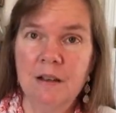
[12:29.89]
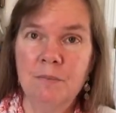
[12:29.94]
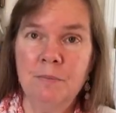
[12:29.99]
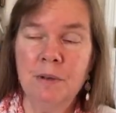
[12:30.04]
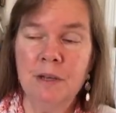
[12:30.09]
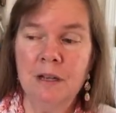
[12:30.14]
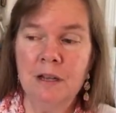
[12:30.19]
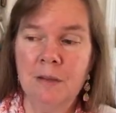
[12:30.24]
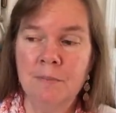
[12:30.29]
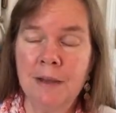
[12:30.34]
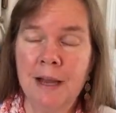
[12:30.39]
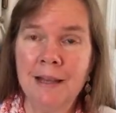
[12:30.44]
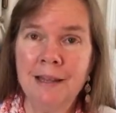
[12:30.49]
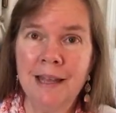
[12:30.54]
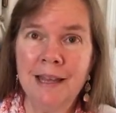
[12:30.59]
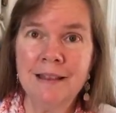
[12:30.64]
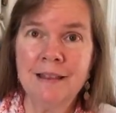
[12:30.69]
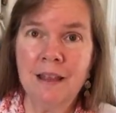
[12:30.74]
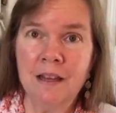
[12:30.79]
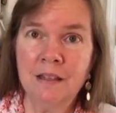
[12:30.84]
But I
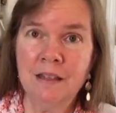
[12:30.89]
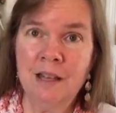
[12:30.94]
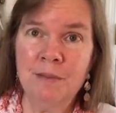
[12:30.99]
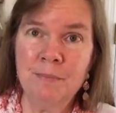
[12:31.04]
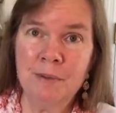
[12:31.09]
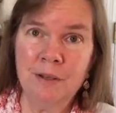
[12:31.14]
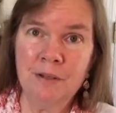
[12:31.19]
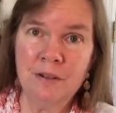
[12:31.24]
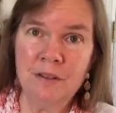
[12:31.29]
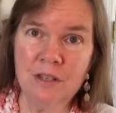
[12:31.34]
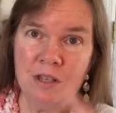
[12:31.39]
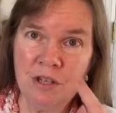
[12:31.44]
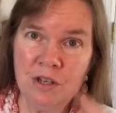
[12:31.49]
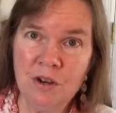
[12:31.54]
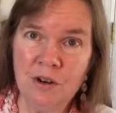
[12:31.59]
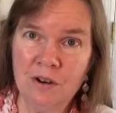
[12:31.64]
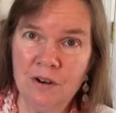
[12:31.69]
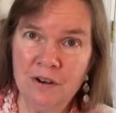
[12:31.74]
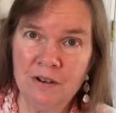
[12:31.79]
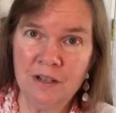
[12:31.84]
like that a lot better than
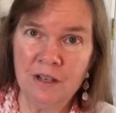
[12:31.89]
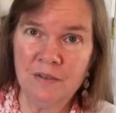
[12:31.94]
yarn.